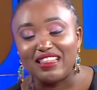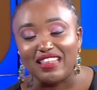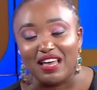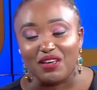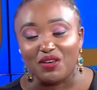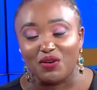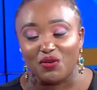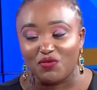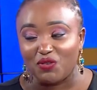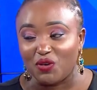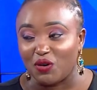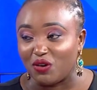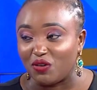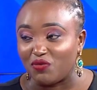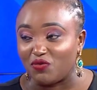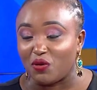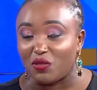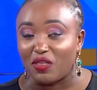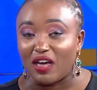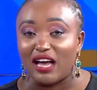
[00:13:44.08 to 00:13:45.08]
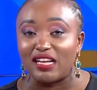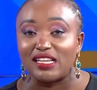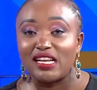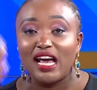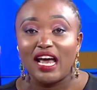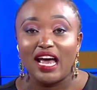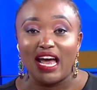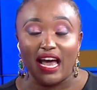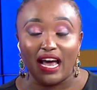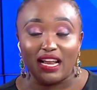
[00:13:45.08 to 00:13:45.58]
Thank you, Viona, for that.
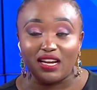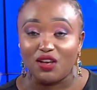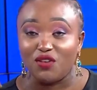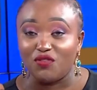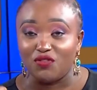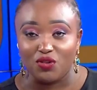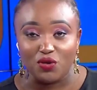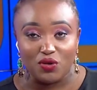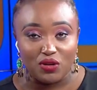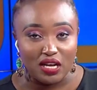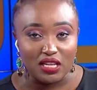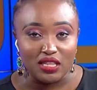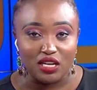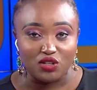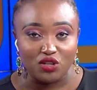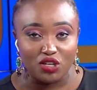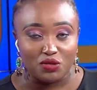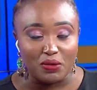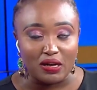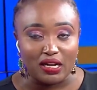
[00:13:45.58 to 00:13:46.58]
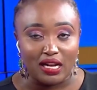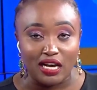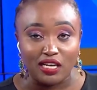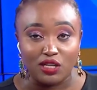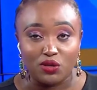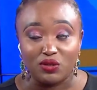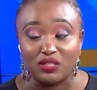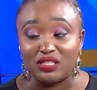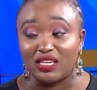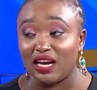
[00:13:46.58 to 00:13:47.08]
And if you need the treatment like
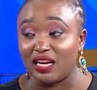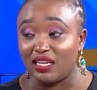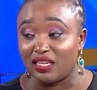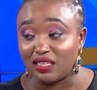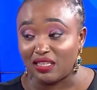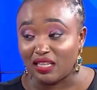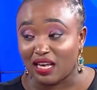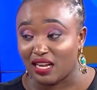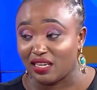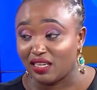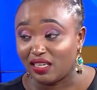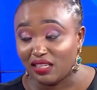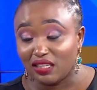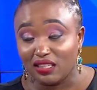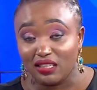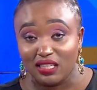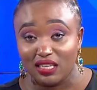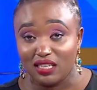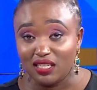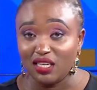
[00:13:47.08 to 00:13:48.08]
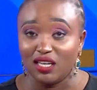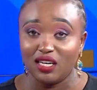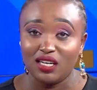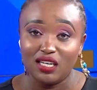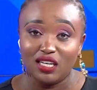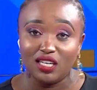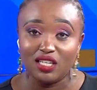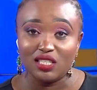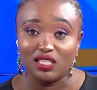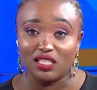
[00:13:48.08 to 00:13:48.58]
you said, then Lydia
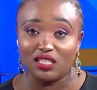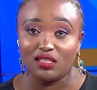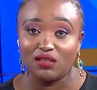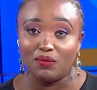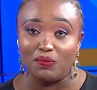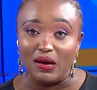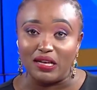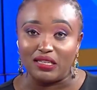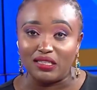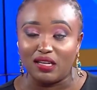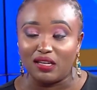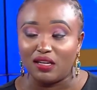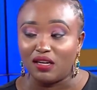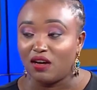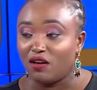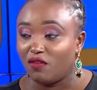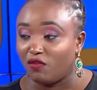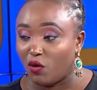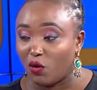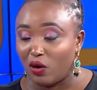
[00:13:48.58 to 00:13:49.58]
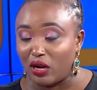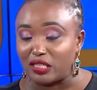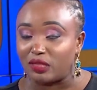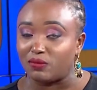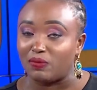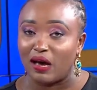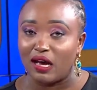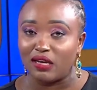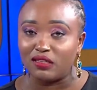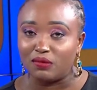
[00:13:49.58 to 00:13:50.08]
is the person. Flawless
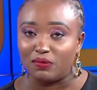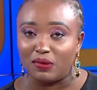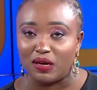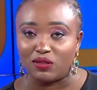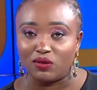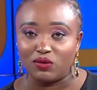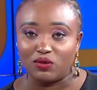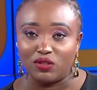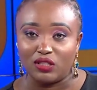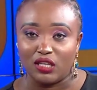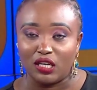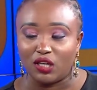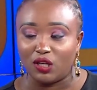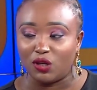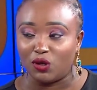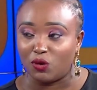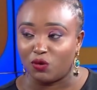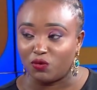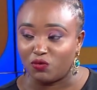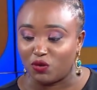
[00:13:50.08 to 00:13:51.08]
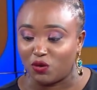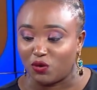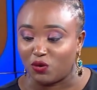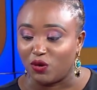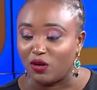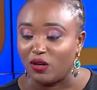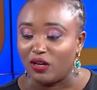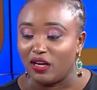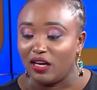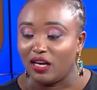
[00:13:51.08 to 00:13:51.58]
Spa is the person to take care of you.
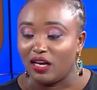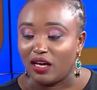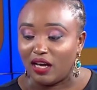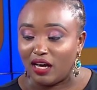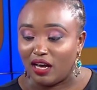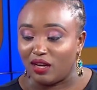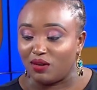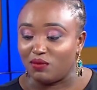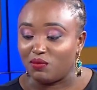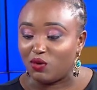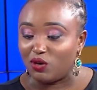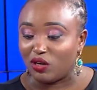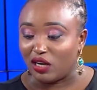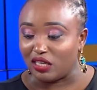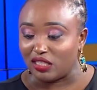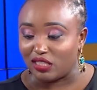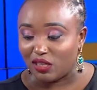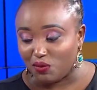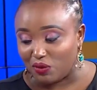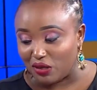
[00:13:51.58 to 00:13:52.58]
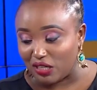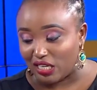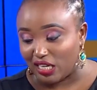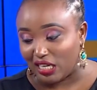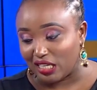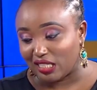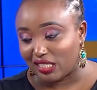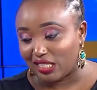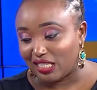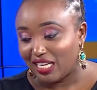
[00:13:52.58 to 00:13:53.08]
And Mona is a
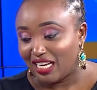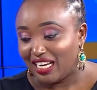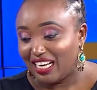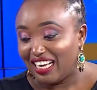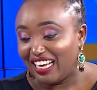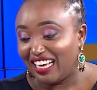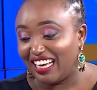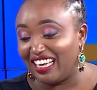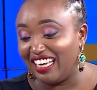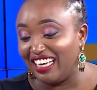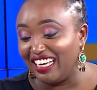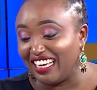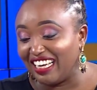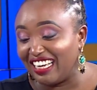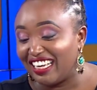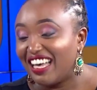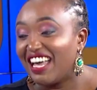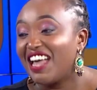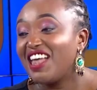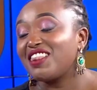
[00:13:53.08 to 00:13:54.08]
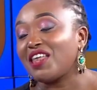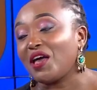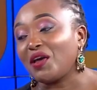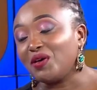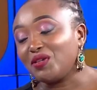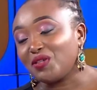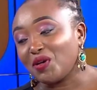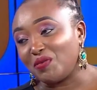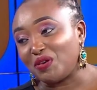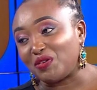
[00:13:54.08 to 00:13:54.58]
witness. Thank
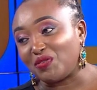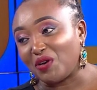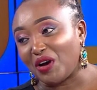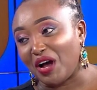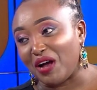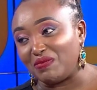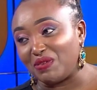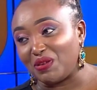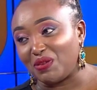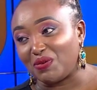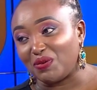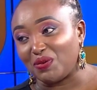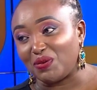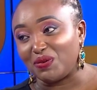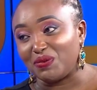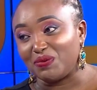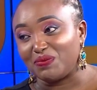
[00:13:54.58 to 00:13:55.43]
you so much for coming through.